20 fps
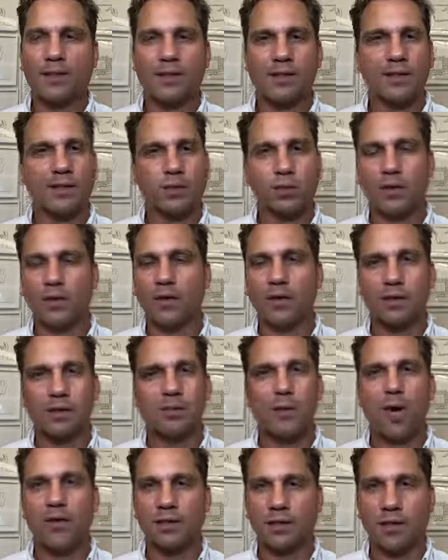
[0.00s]
since we were a
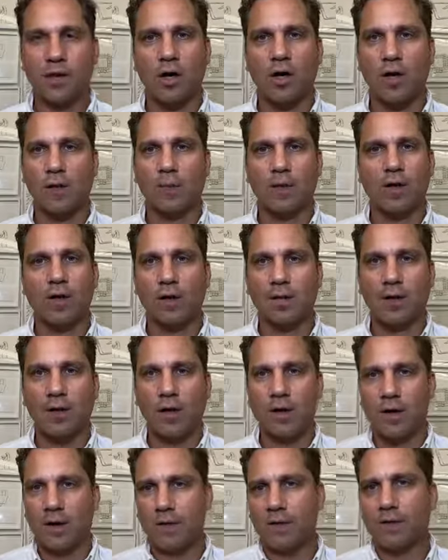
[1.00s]
small startup with
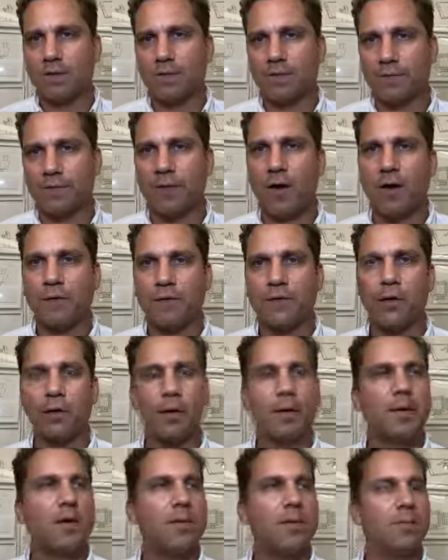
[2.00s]
far
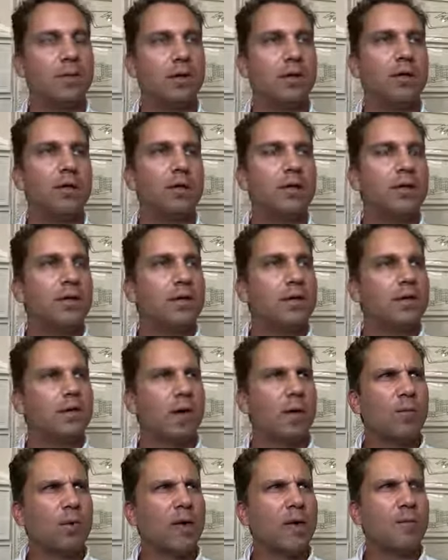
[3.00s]
fewer people.
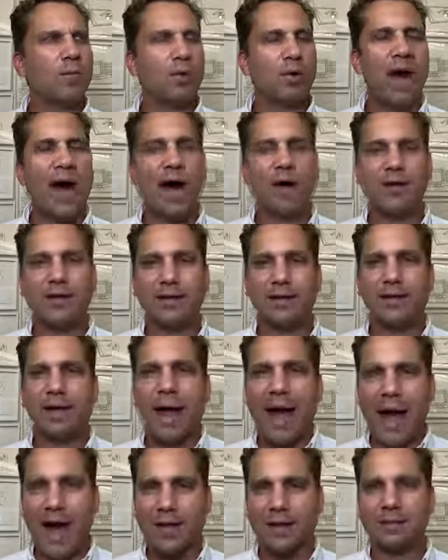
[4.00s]
So I'm really proud at the
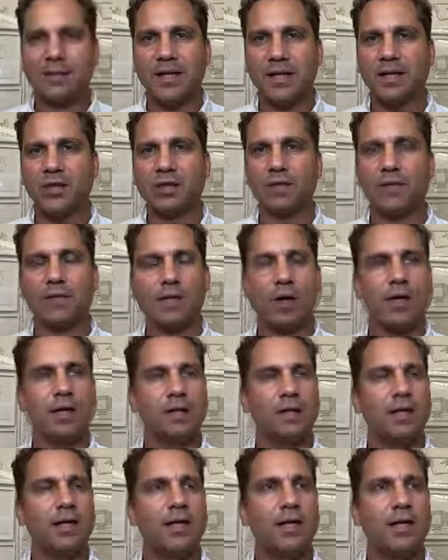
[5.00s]
adaptation of our
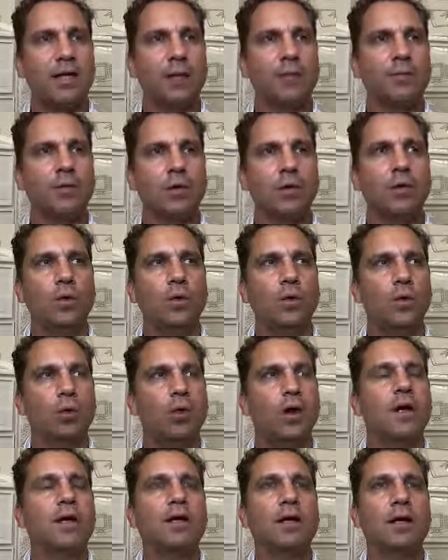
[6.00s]
team to
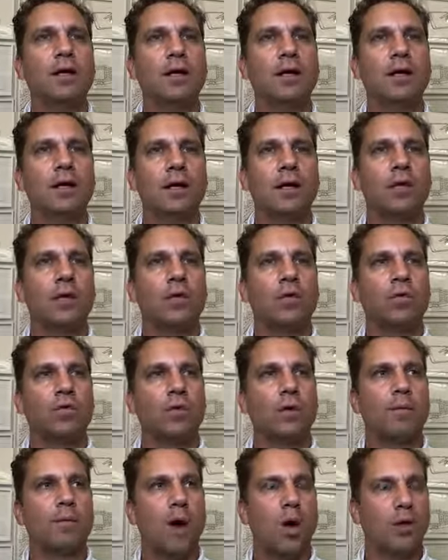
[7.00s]
working
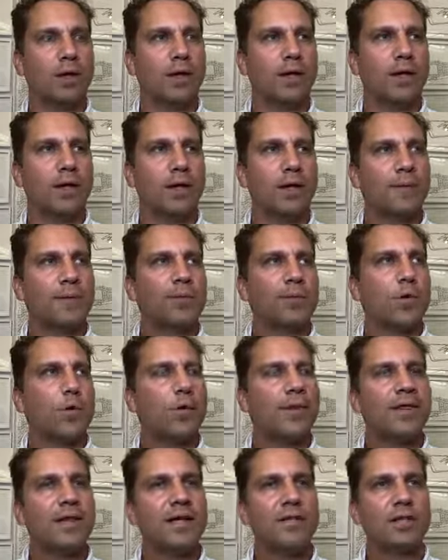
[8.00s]
remotely.
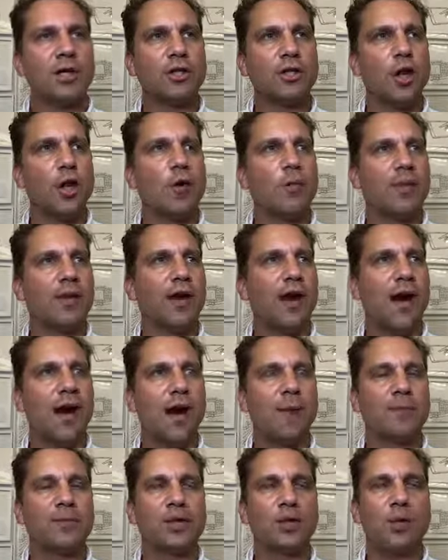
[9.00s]
When things start to open
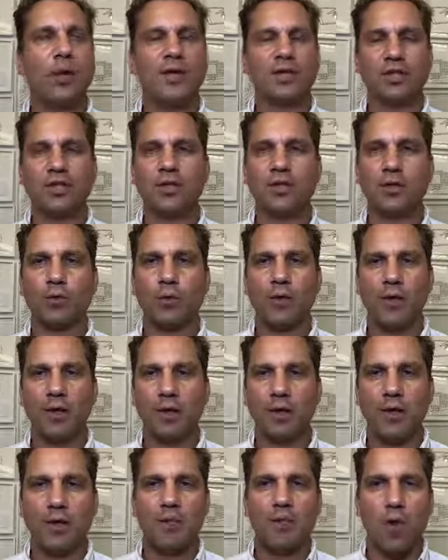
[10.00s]
up, the question is, will
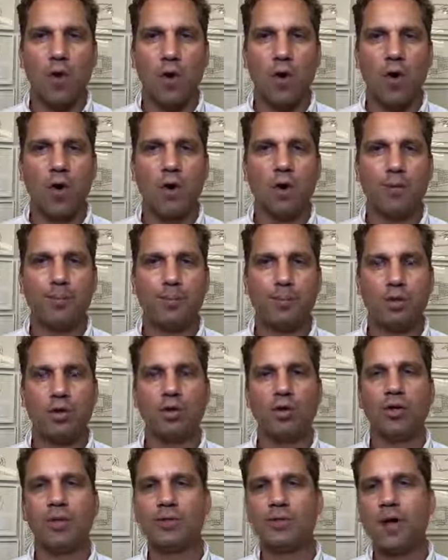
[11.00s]
there be more
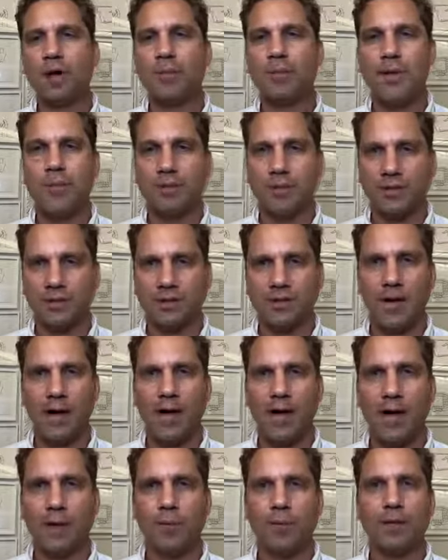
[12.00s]
pulls on people's
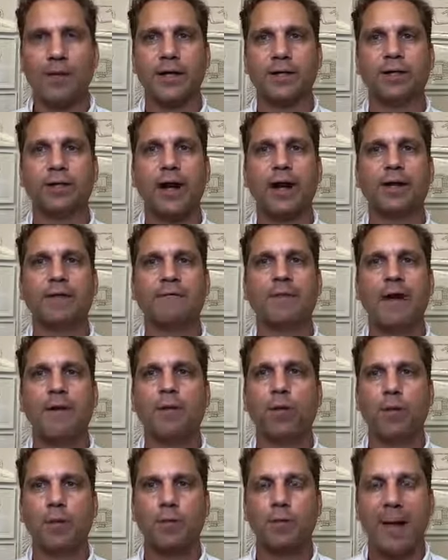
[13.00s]
time? Will they try to
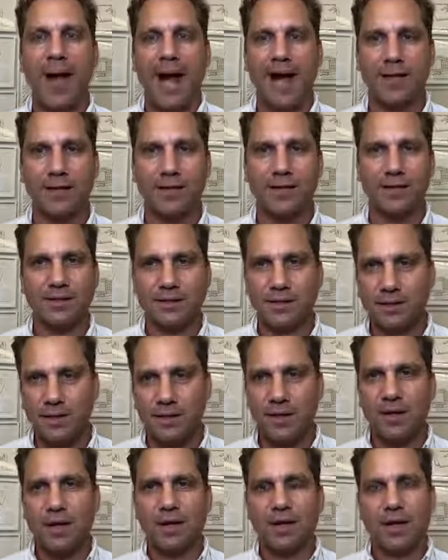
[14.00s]
find more
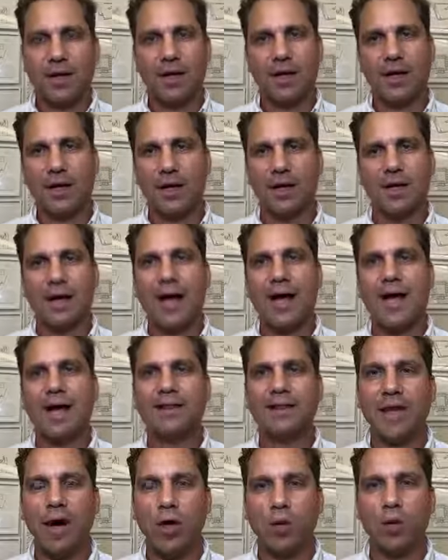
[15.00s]
balance? And I
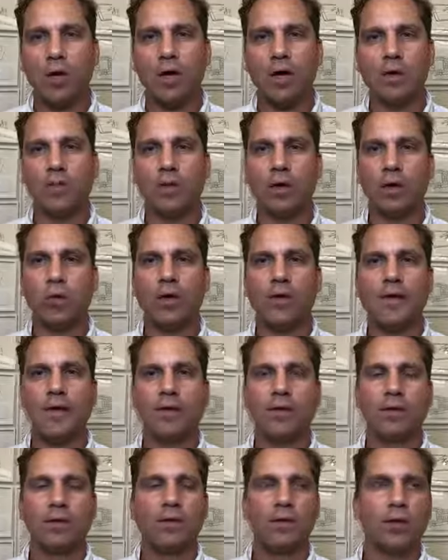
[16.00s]
hate that word, but
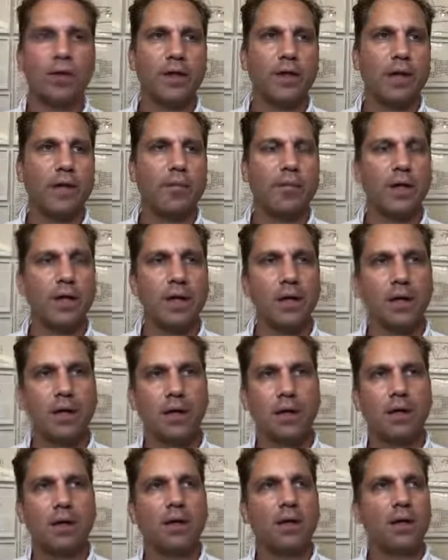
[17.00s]
will there
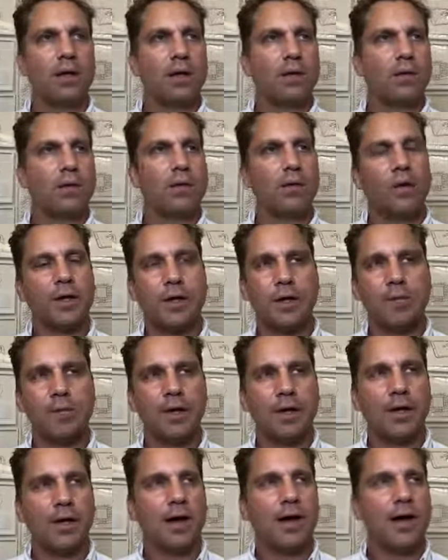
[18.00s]
be
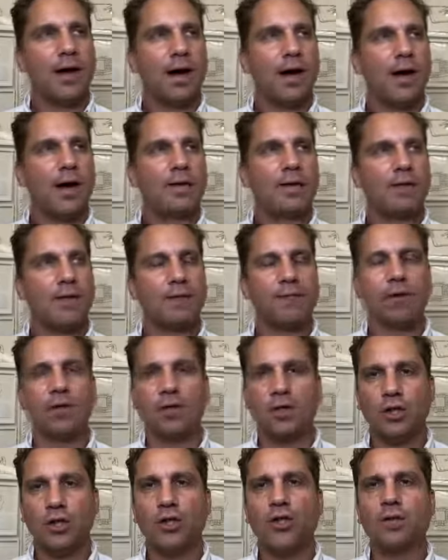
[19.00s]
a
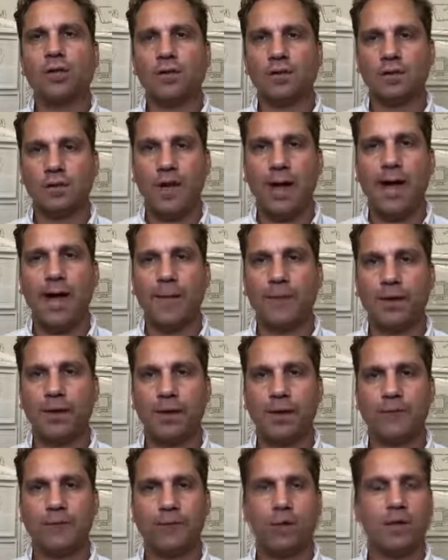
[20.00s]
different use of time,
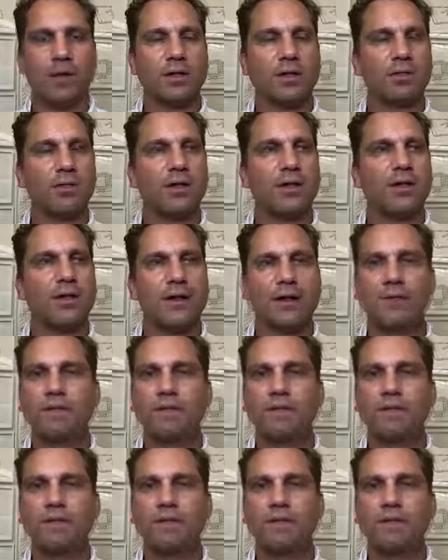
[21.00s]
and therefore sort of the